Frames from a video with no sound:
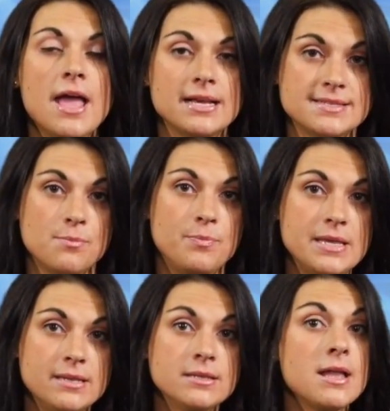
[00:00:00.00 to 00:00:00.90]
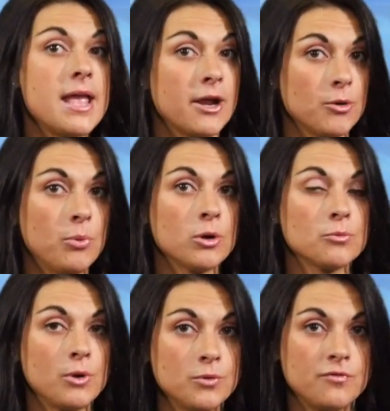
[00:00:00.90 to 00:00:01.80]
as the Beatton Airport
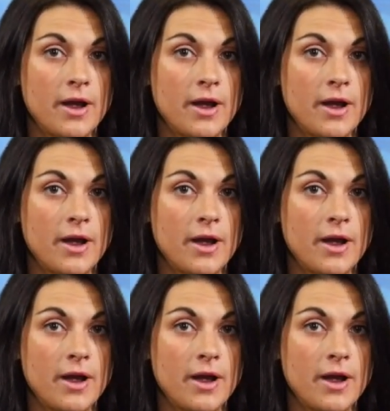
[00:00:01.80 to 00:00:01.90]
Road